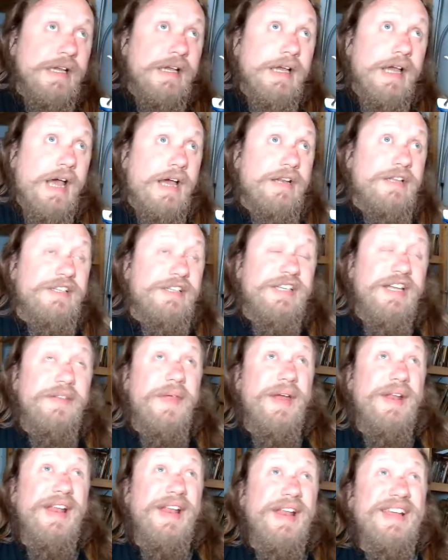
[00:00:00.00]
how to say
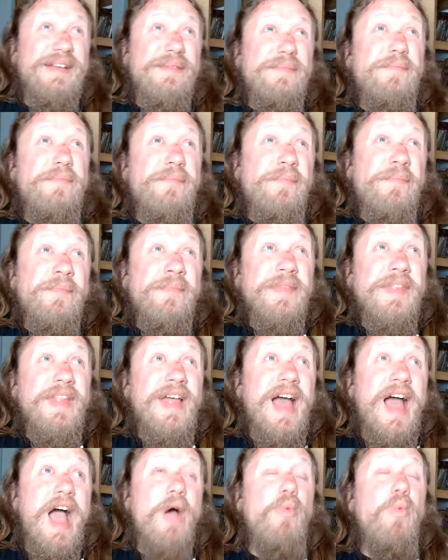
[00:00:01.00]
that, like
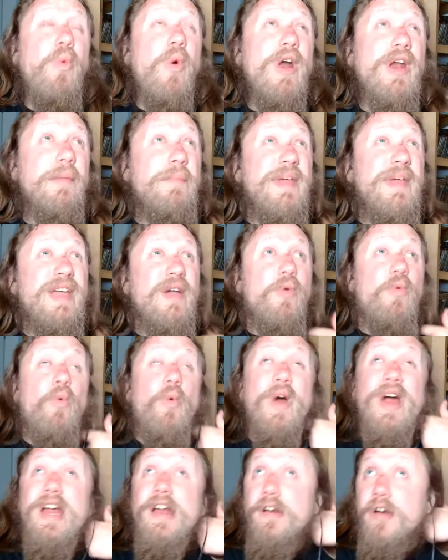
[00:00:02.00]
I want to be
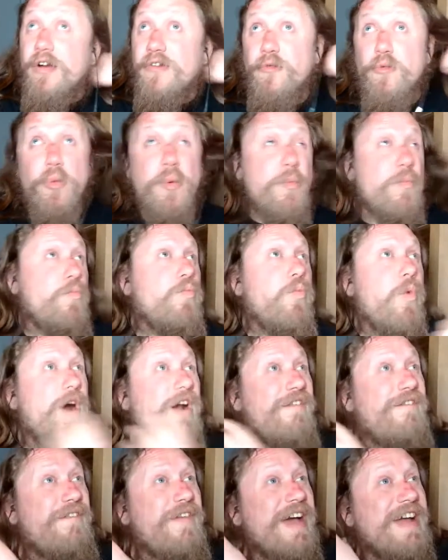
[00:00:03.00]
aware of what
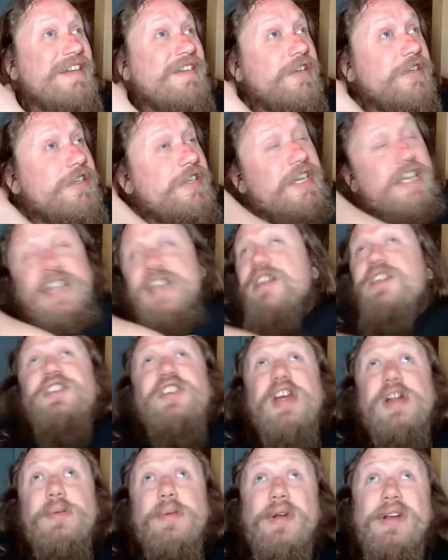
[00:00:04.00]
fantasy in
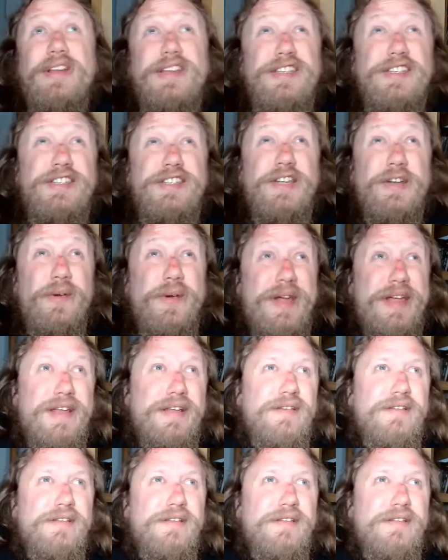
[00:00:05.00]
general is doing.